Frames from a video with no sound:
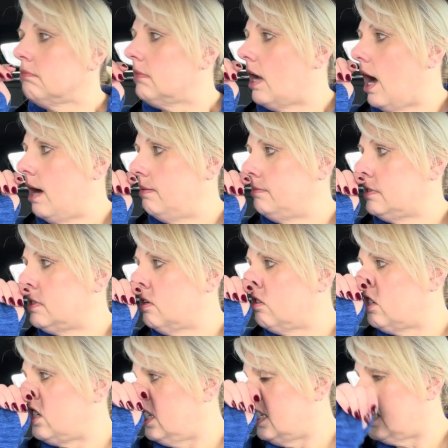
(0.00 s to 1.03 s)
Um, so
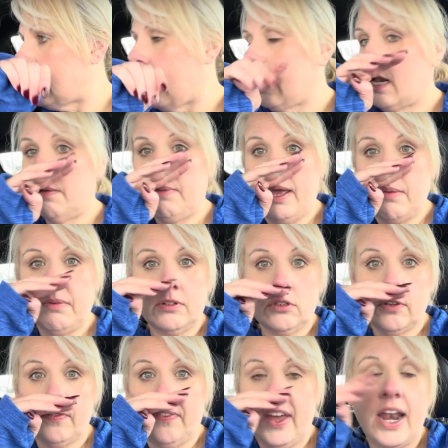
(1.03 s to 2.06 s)
she's not going to be able
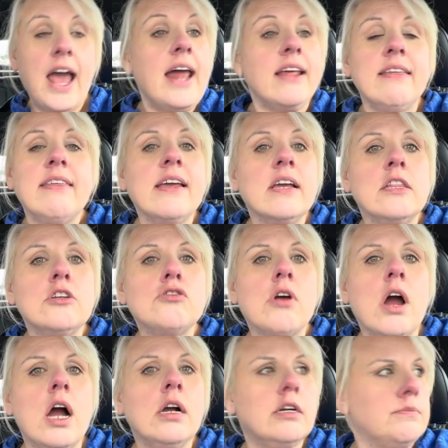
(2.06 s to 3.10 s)
to fit anything in the
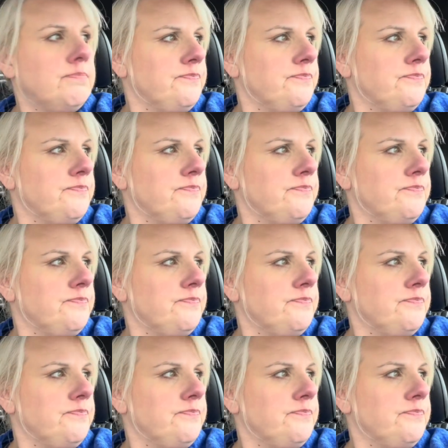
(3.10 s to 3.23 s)
trunk.